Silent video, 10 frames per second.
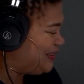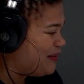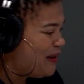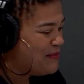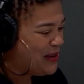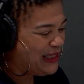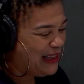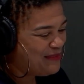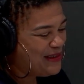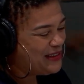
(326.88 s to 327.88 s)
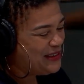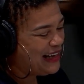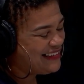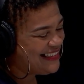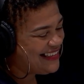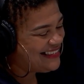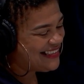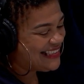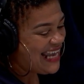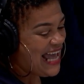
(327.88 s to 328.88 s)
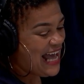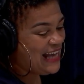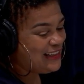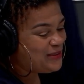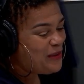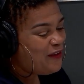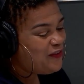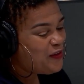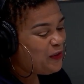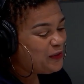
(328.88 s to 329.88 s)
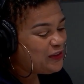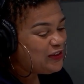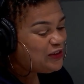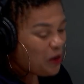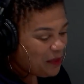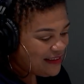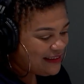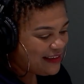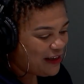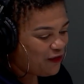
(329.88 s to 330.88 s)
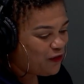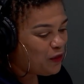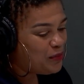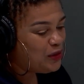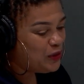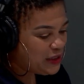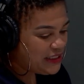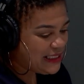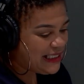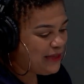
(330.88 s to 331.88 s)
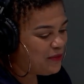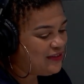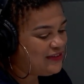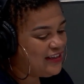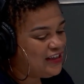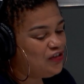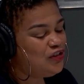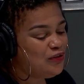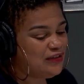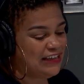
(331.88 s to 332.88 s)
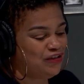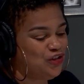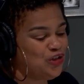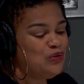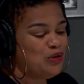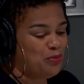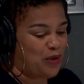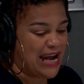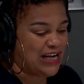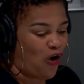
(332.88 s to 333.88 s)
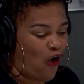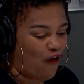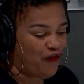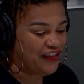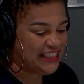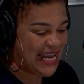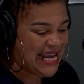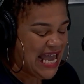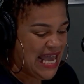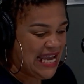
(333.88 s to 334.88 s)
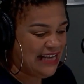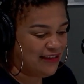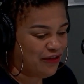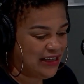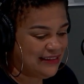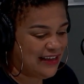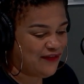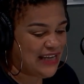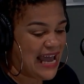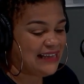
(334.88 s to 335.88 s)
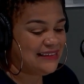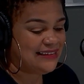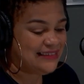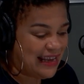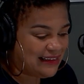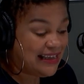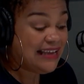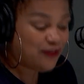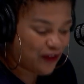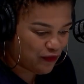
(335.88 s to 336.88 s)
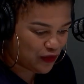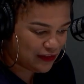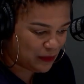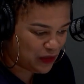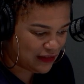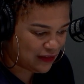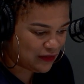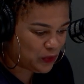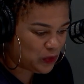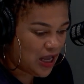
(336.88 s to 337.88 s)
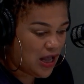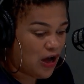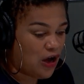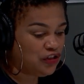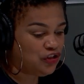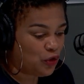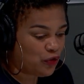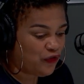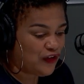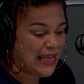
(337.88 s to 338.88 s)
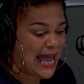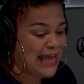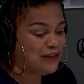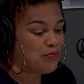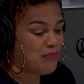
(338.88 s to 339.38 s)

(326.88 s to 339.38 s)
to Armand. Let's meet our next contestant. 12-year-old Thomas from Newark. He was Tuesday's junior brain of the day. He's in grade 7 at Sachs. His favourite subjects at school are geography and